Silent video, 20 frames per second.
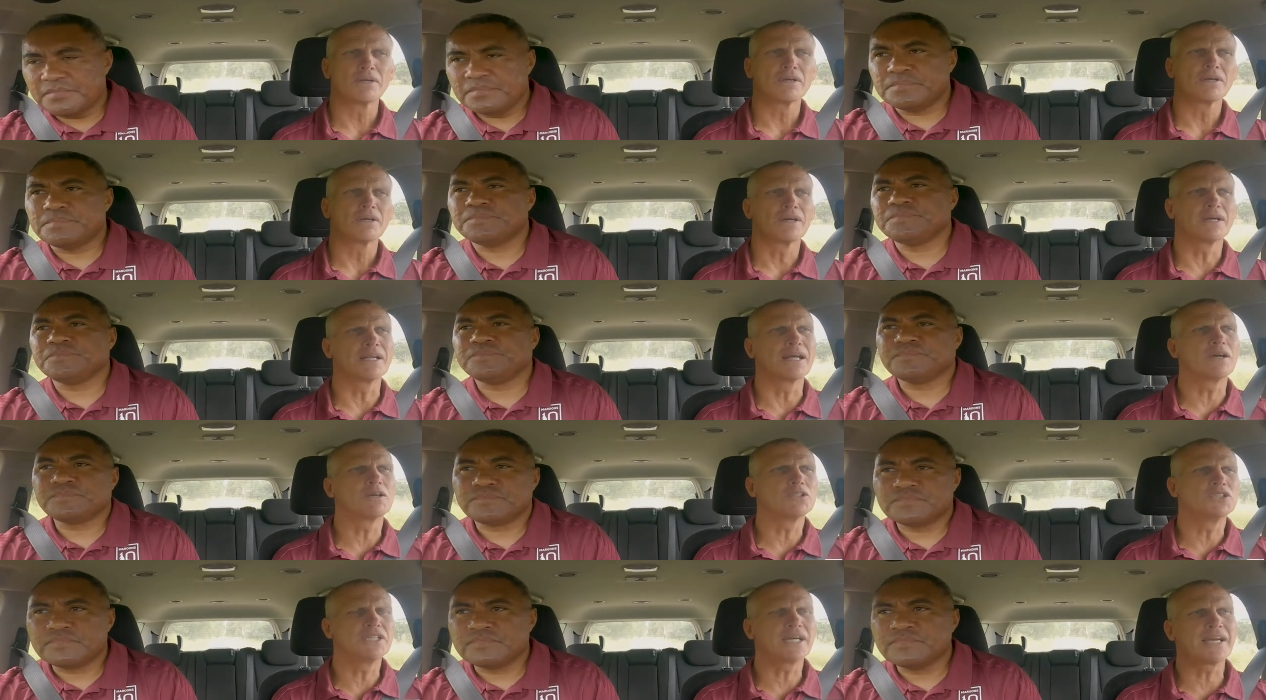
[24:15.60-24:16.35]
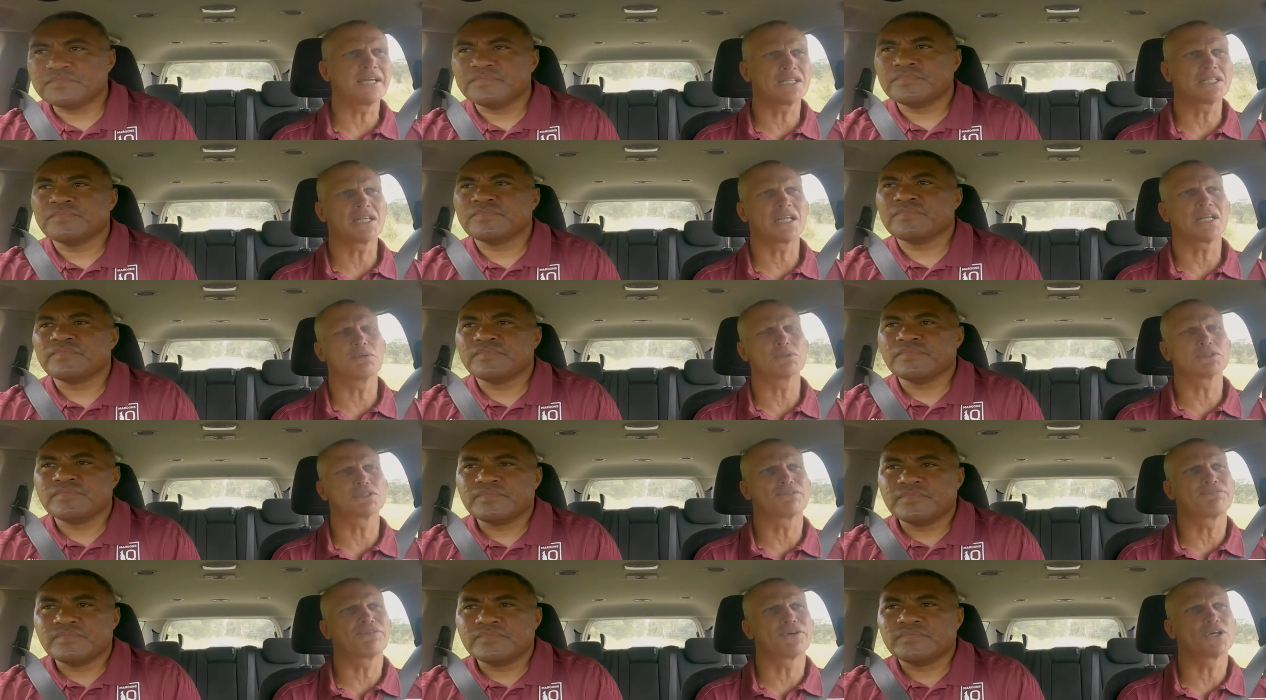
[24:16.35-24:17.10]
Speaker 1: know JT was
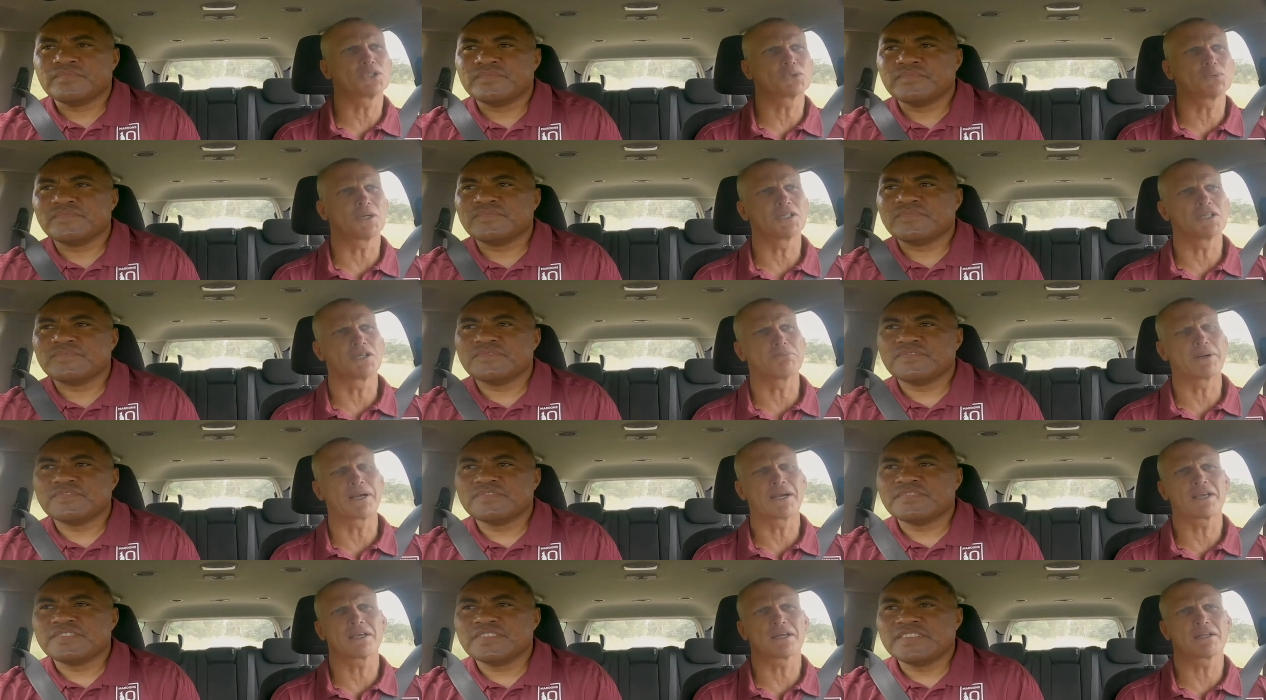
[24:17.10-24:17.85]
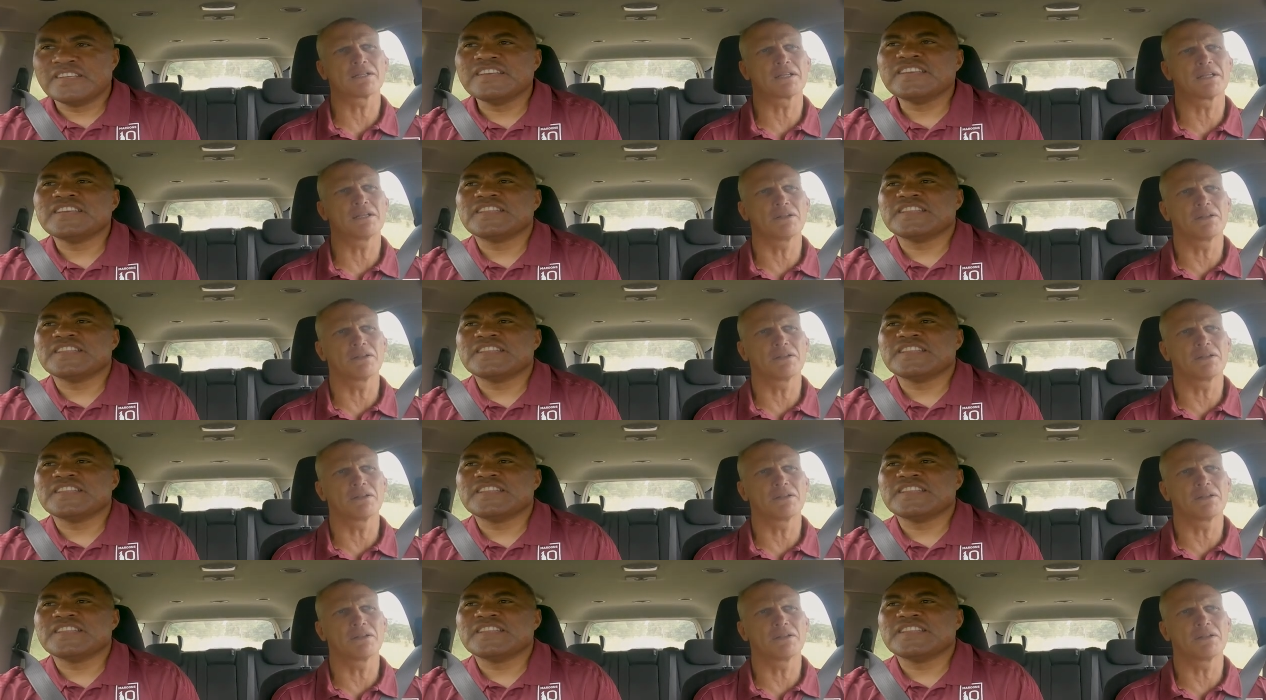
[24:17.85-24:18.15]
the first one to break it in